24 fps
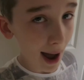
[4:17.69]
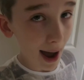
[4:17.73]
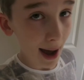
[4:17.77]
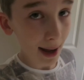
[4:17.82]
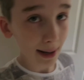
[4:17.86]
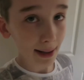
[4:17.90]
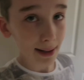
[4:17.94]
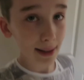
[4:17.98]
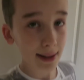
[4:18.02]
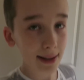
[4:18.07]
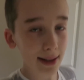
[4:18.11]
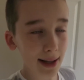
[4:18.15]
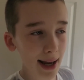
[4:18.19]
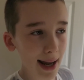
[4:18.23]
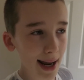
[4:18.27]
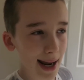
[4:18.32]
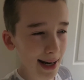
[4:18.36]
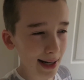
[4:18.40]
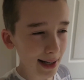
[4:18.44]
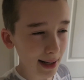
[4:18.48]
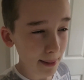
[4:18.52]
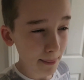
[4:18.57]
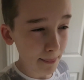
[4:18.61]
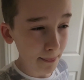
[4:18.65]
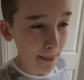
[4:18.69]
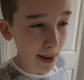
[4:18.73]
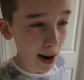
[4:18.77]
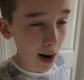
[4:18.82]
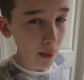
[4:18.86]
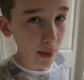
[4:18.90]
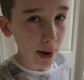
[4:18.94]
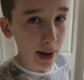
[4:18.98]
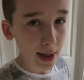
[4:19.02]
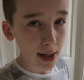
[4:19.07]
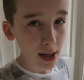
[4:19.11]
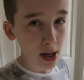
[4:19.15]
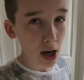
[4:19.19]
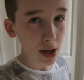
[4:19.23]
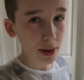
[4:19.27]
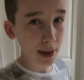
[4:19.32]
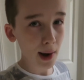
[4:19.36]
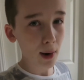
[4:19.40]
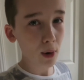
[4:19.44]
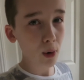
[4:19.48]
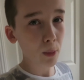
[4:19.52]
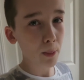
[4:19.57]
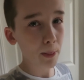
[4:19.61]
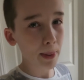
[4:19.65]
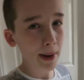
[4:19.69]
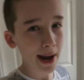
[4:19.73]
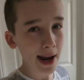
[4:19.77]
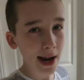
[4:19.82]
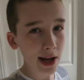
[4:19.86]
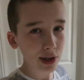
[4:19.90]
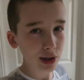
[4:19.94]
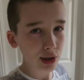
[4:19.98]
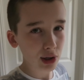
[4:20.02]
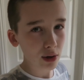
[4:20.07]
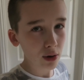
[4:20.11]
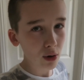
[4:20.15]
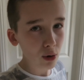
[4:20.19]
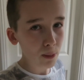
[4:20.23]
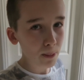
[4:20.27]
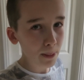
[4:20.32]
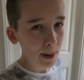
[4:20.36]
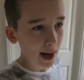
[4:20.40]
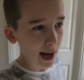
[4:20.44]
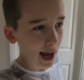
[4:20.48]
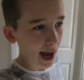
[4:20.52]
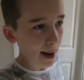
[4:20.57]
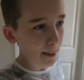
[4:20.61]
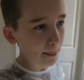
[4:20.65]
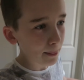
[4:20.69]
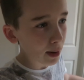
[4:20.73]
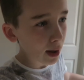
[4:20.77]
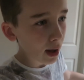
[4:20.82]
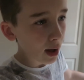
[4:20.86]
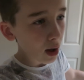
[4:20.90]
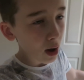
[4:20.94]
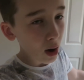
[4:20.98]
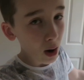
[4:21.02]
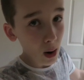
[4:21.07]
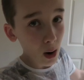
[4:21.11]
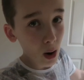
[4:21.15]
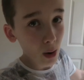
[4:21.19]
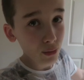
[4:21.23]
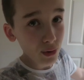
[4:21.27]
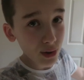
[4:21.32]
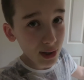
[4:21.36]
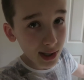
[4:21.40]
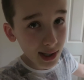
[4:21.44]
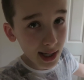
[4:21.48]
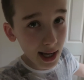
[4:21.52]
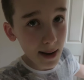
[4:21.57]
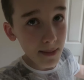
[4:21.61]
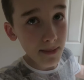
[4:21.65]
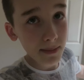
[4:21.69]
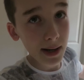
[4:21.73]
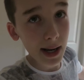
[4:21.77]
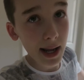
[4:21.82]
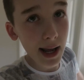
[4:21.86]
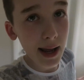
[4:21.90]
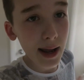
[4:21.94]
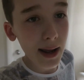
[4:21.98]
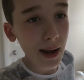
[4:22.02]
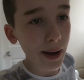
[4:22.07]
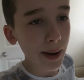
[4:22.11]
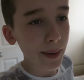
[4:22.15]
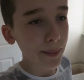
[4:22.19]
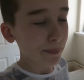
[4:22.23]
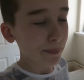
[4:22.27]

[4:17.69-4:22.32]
And in America, that will be 2 p.m. on the same day.